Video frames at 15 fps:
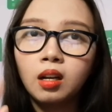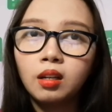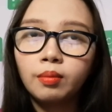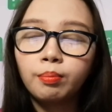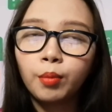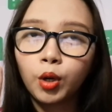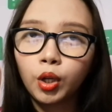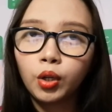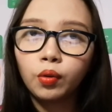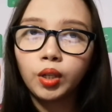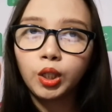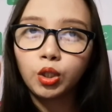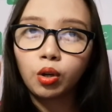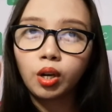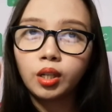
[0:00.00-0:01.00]
Mercury
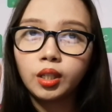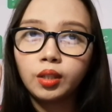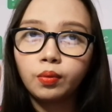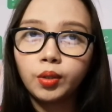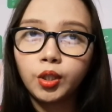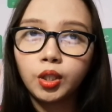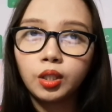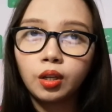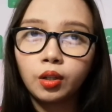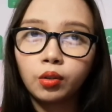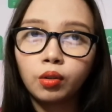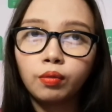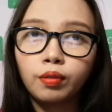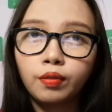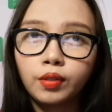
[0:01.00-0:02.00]
Drug, which is
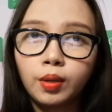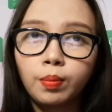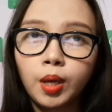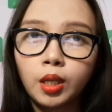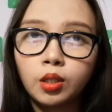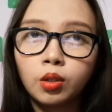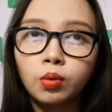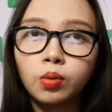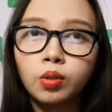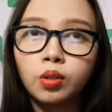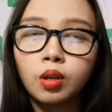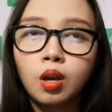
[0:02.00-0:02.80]
150 pesos.